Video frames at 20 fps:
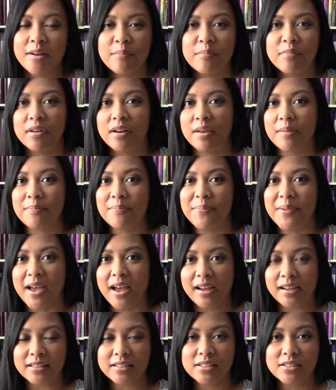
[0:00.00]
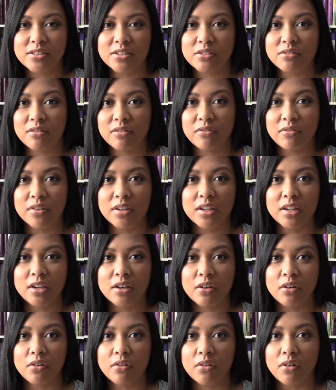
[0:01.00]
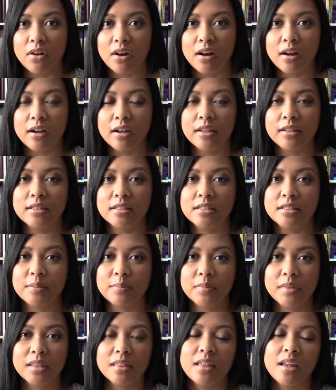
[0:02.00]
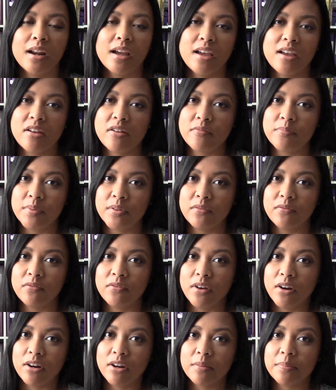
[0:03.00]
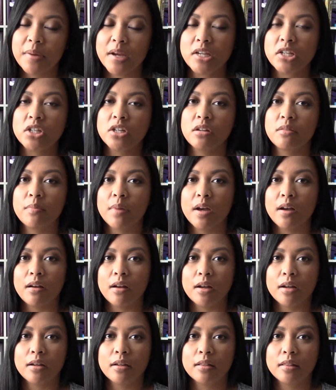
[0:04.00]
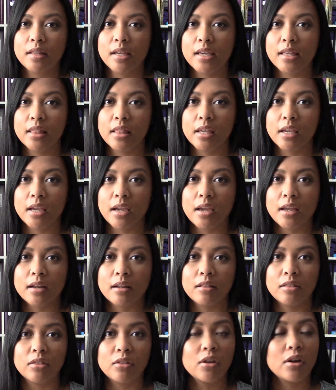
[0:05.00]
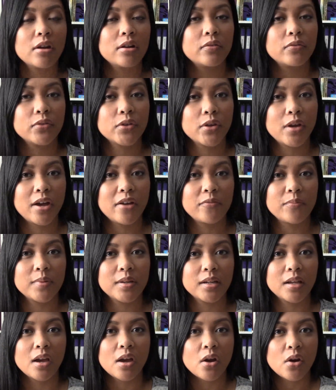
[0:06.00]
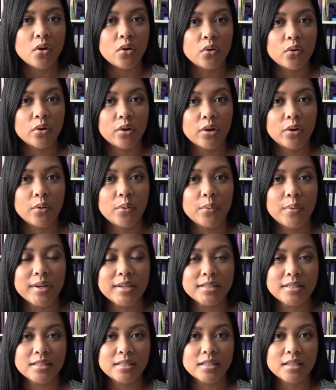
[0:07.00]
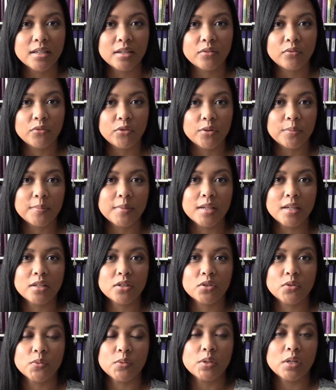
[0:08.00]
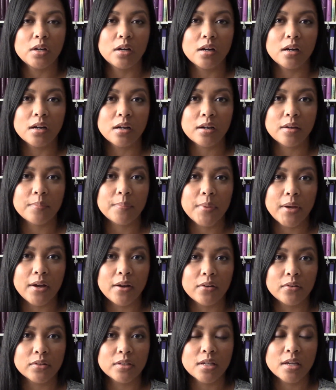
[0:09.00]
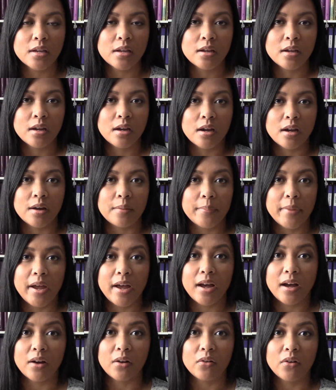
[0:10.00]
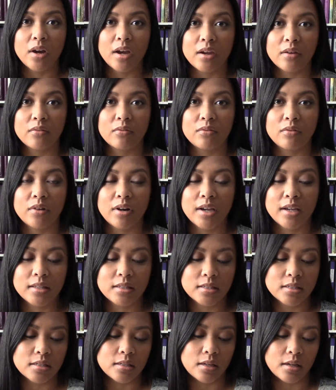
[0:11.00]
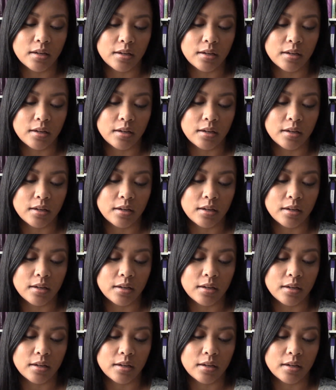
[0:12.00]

but I'm back to do a video on something that I have been very passionate about lately, and a lot of you have been requesting for me to talk about how I write